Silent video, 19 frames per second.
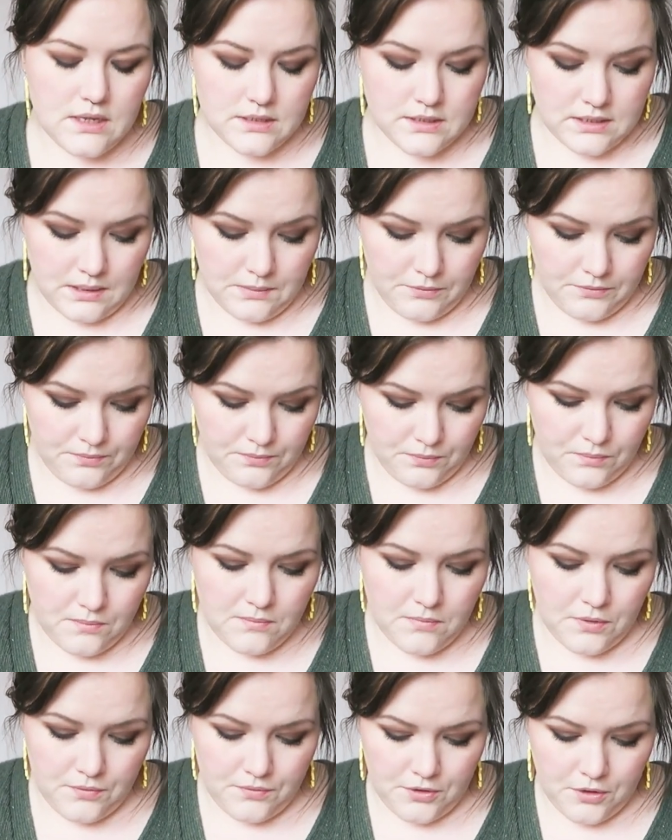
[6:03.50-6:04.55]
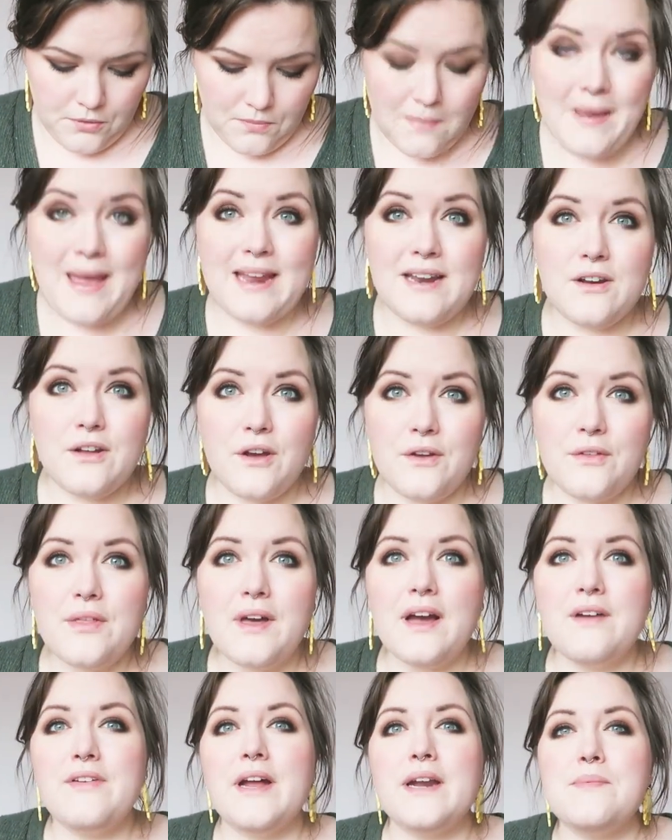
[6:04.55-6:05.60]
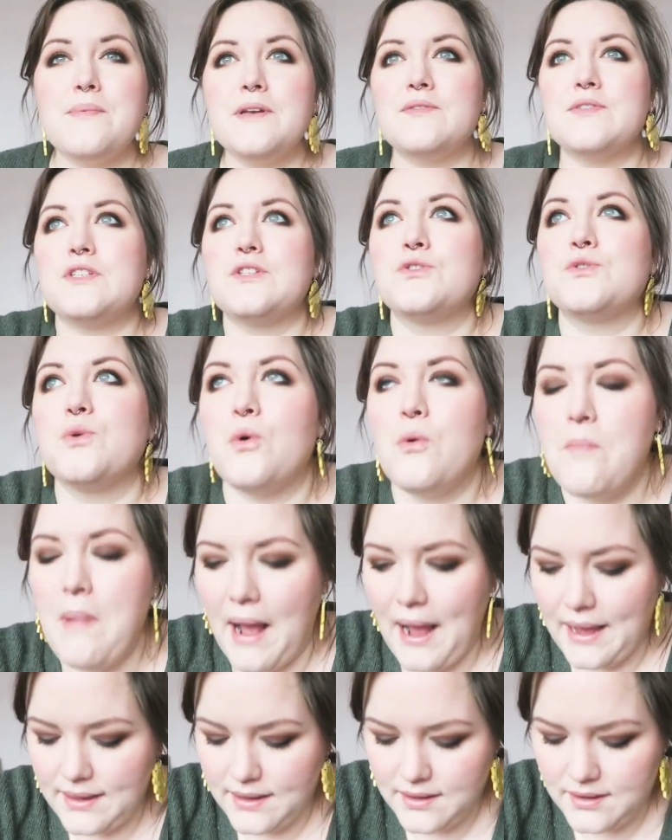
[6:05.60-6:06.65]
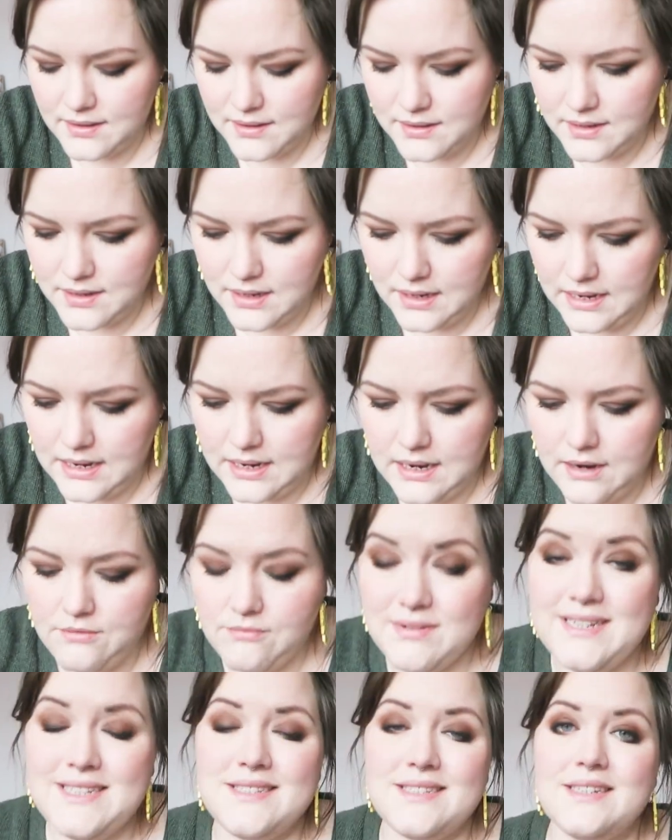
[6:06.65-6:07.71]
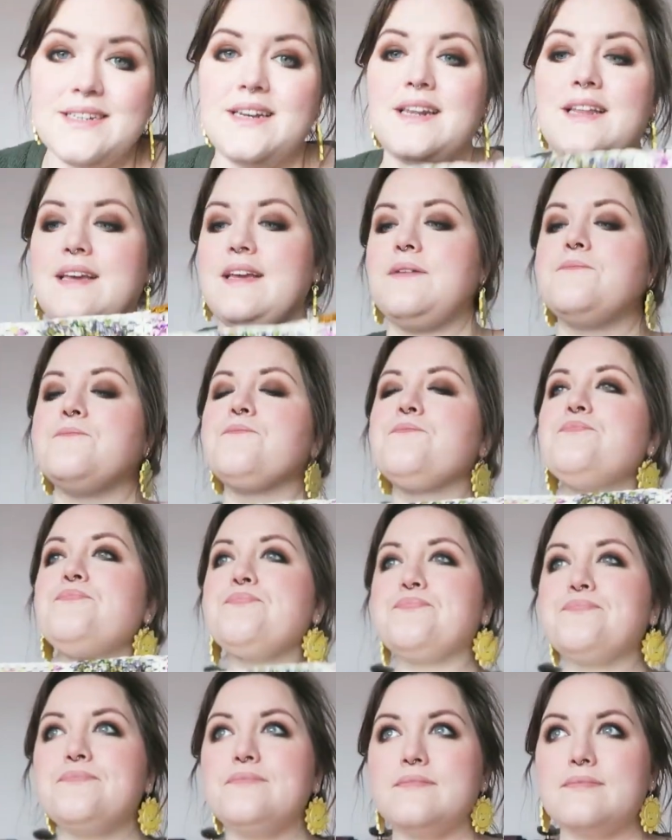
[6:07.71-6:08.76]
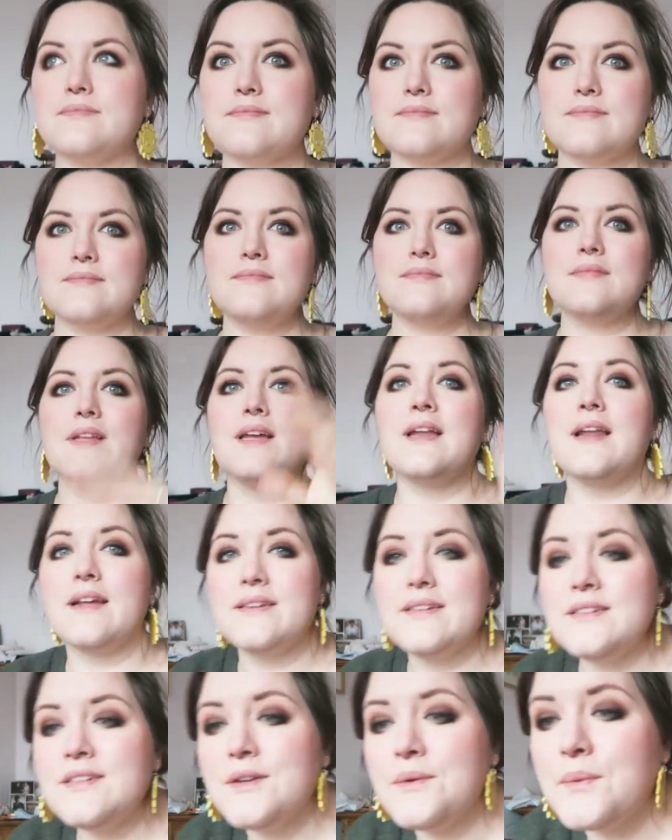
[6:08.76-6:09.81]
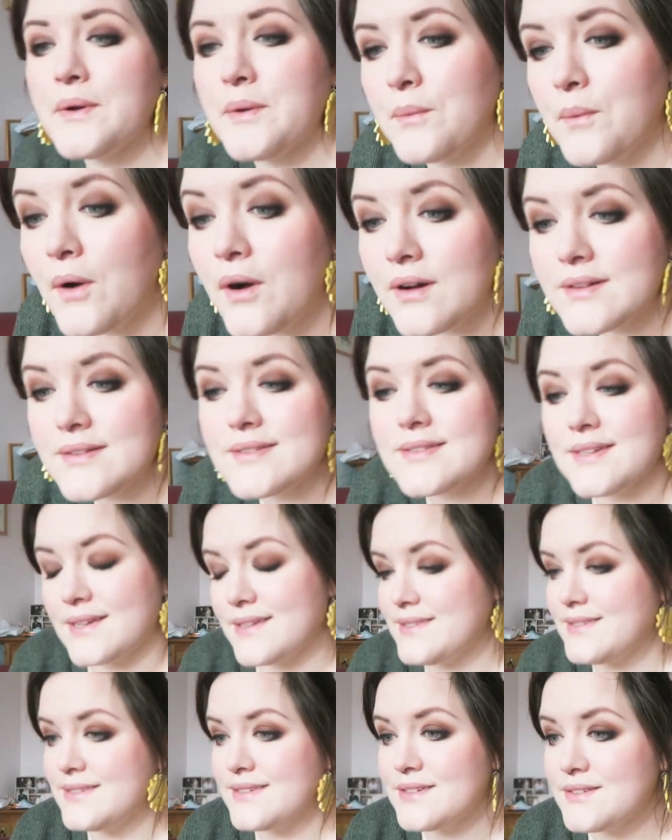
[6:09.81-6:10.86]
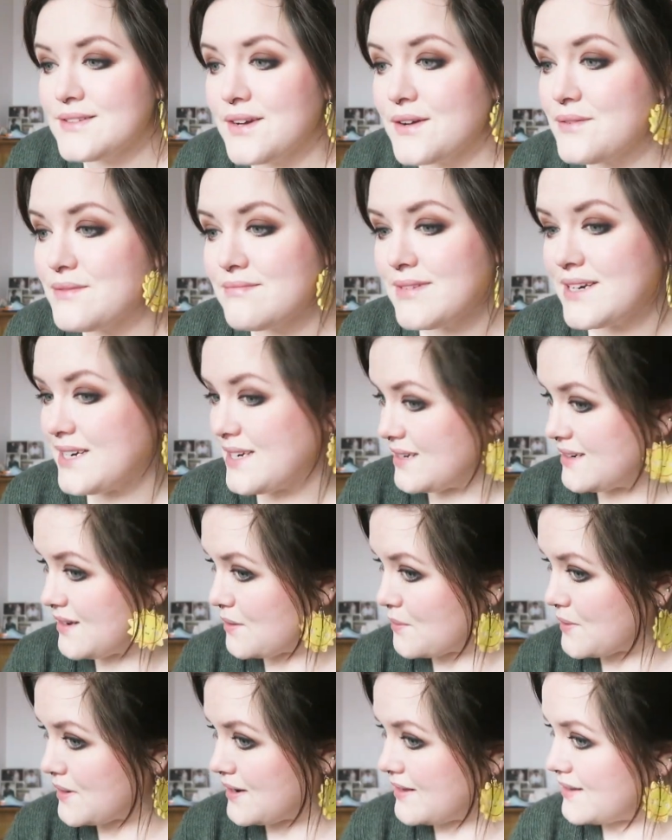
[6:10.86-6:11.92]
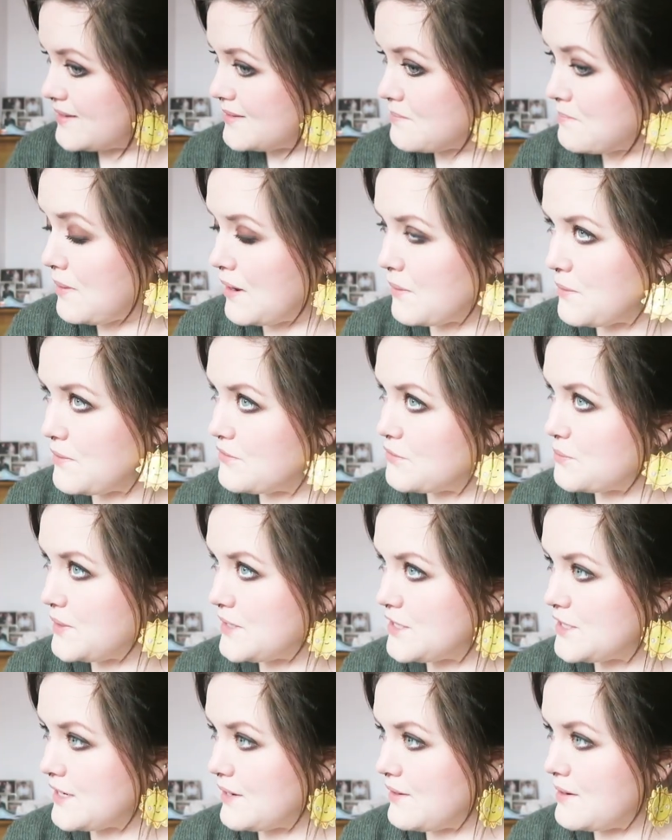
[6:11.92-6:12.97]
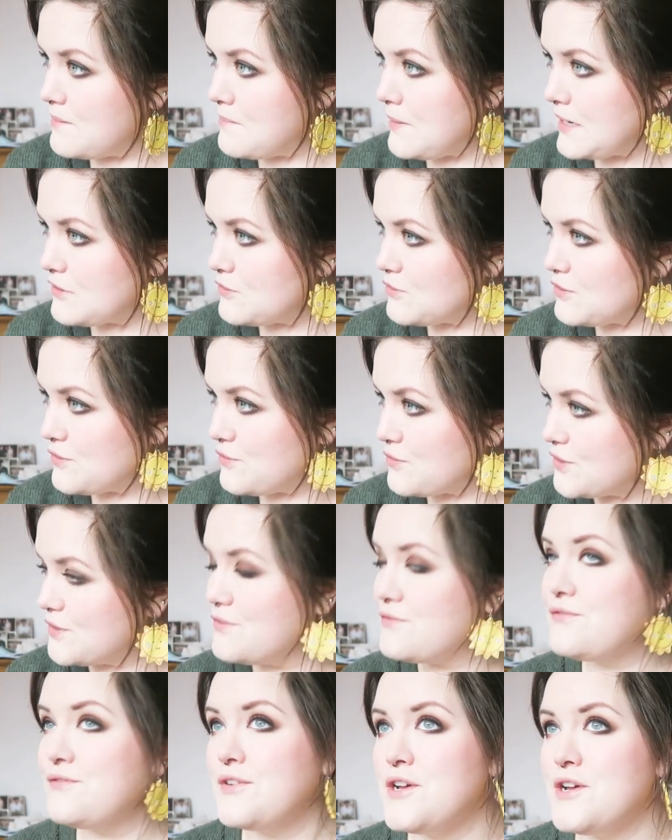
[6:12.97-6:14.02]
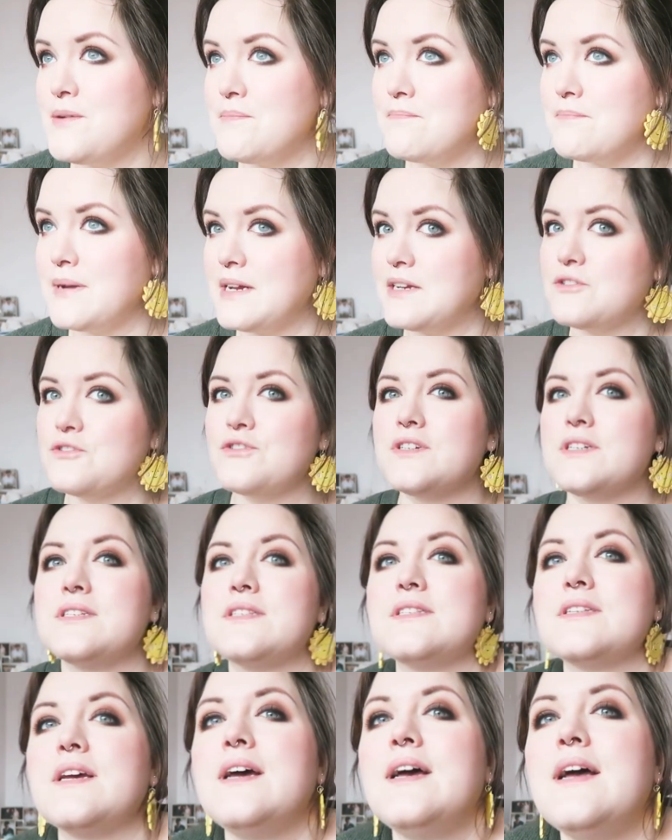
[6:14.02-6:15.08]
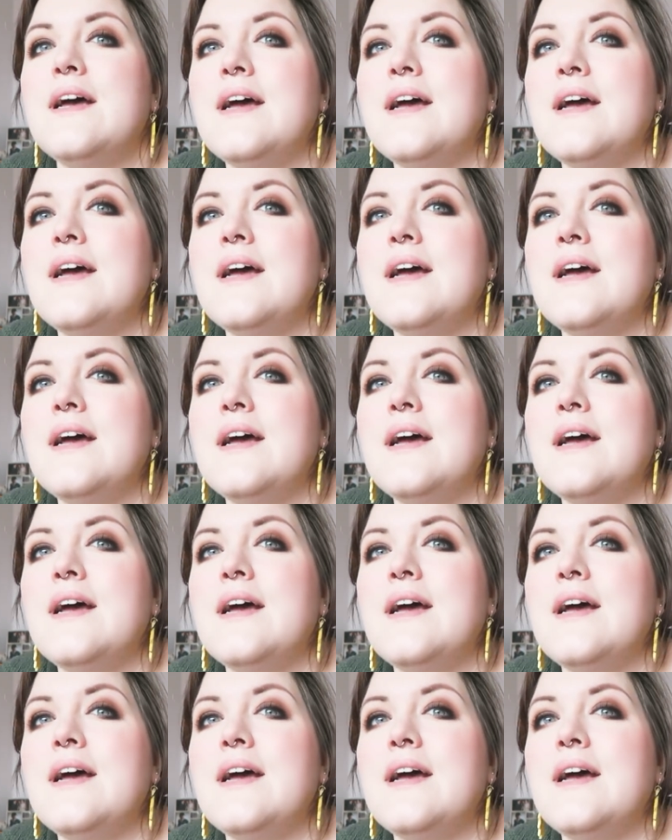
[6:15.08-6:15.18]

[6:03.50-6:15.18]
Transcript: some of you may know that I've had a bit of a sore back uh, recently. I didn't know what it was and I still don't really know what it is, but we've switched out our mattress for a firm mattress